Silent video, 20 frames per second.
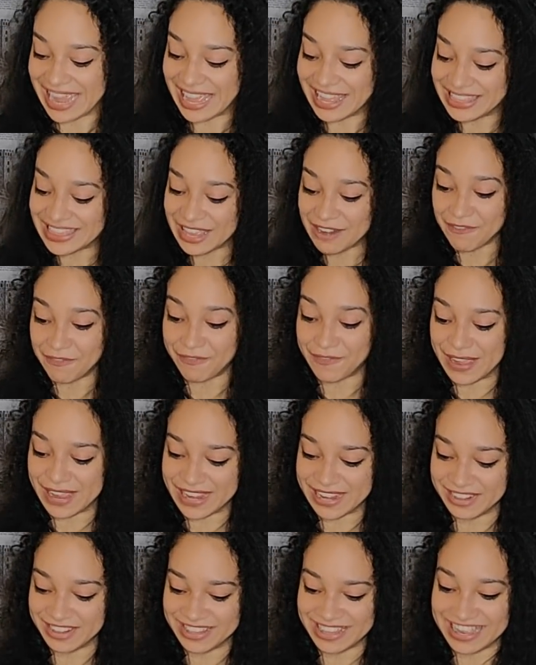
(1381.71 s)
And then
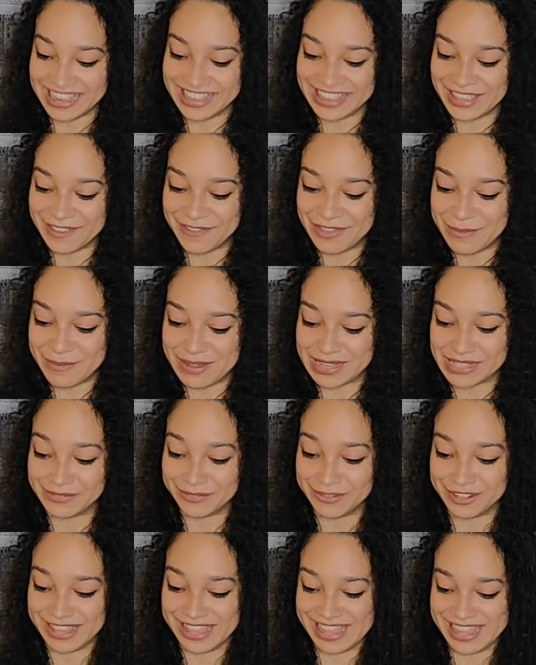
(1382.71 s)
finally, I left the
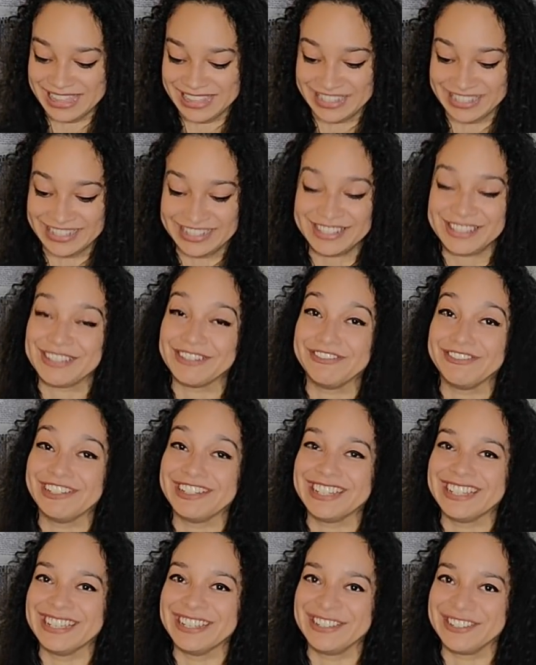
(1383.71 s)
best for last because it's a
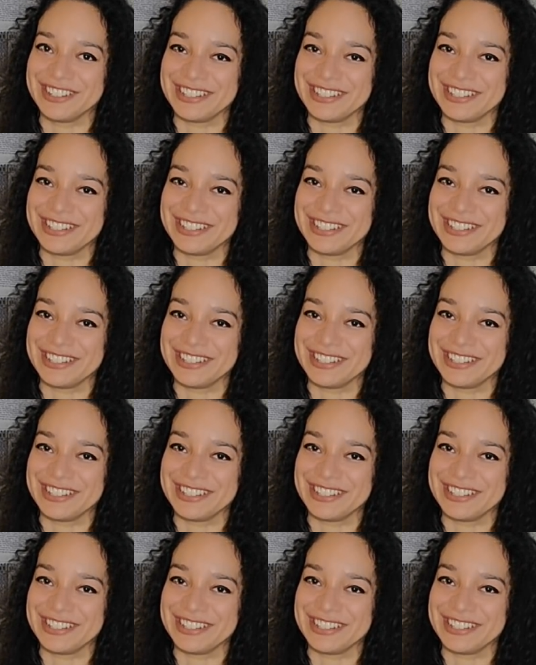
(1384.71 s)
really